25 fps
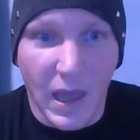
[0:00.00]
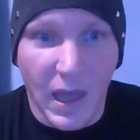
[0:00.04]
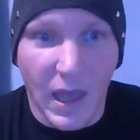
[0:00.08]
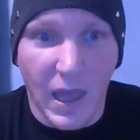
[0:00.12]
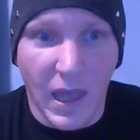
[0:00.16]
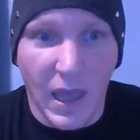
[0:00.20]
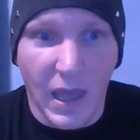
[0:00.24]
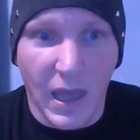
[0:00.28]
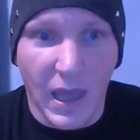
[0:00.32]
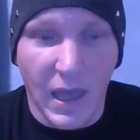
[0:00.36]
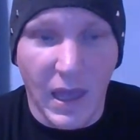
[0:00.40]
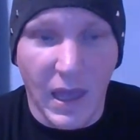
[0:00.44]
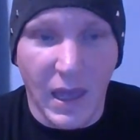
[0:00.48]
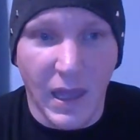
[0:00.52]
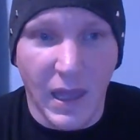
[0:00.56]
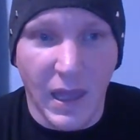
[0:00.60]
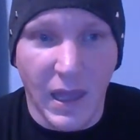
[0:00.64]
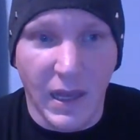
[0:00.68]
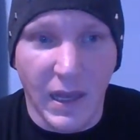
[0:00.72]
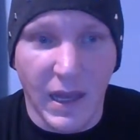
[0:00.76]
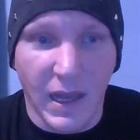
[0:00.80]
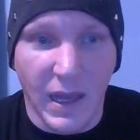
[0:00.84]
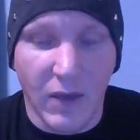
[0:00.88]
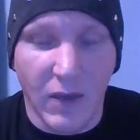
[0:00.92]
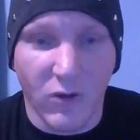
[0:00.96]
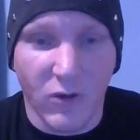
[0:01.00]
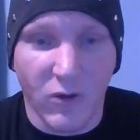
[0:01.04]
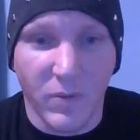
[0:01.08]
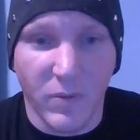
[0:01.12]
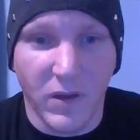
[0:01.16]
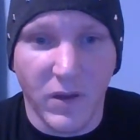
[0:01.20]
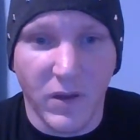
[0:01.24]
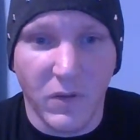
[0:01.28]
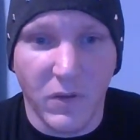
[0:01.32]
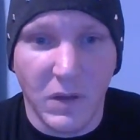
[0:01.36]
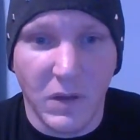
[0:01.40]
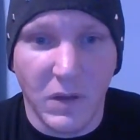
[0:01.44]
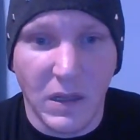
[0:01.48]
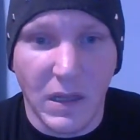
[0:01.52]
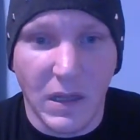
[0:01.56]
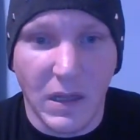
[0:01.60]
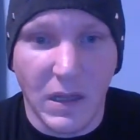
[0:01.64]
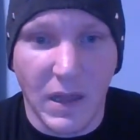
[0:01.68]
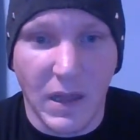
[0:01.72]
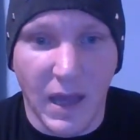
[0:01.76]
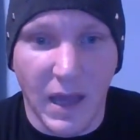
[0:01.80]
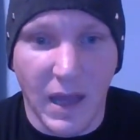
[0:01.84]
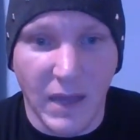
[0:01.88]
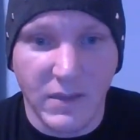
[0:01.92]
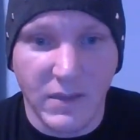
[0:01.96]
and I will be
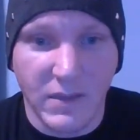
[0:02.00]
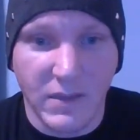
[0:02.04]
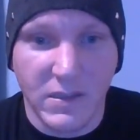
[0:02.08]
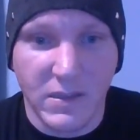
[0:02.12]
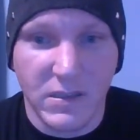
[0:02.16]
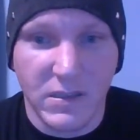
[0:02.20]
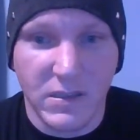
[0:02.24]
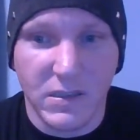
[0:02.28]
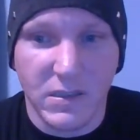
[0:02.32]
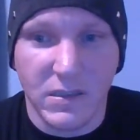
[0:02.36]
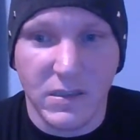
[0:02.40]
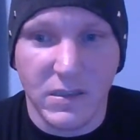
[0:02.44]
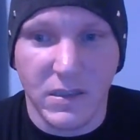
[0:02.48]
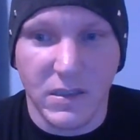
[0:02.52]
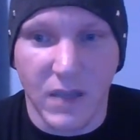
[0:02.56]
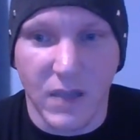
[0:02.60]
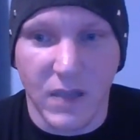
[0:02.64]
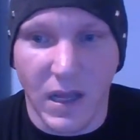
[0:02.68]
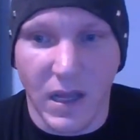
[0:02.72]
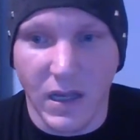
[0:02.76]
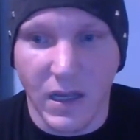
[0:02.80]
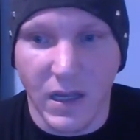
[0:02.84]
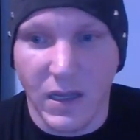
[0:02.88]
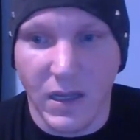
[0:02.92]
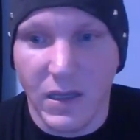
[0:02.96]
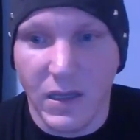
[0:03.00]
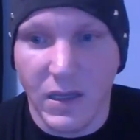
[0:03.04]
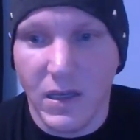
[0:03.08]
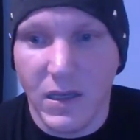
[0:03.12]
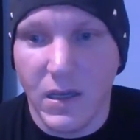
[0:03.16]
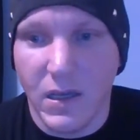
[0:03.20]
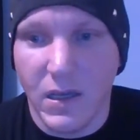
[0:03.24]
doing that then.